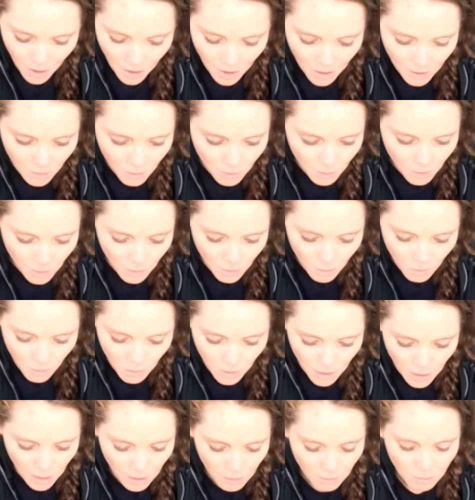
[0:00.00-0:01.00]
I don't know
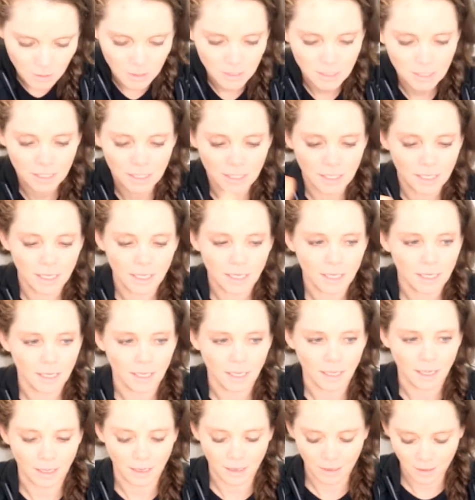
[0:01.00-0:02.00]
what I was
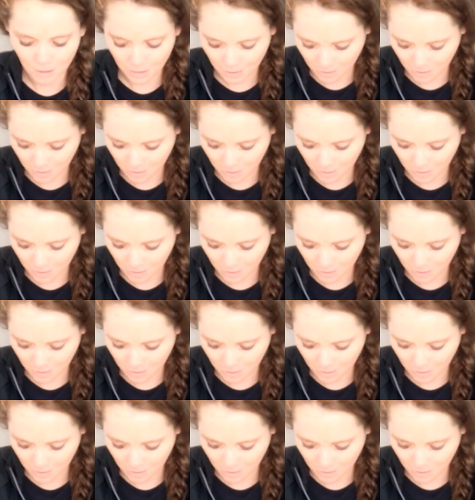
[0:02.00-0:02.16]
thinking.